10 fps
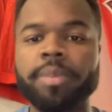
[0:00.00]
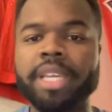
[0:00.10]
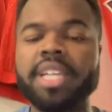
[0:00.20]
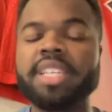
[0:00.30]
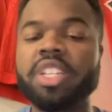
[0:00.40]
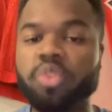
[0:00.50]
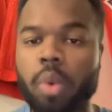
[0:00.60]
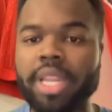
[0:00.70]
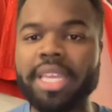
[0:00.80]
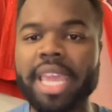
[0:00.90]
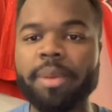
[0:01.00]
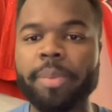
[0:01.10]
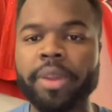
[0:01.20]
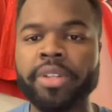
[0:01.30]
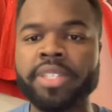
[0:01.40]
because in 20 game
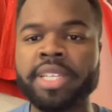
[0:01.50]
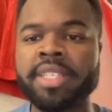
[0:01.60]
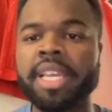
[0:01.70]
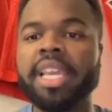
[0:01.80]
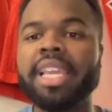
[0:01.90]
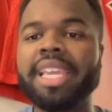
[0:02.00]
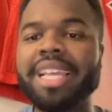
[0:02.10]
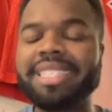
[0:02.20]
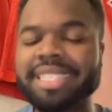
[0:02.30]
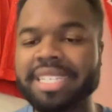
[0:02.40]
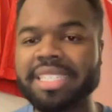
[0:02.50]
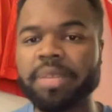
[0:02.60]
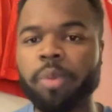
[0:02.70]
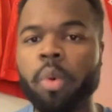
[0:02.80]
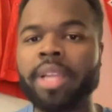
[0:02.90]
appearances, he has
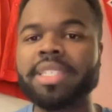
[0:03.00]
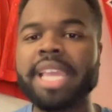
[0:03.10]
16 points.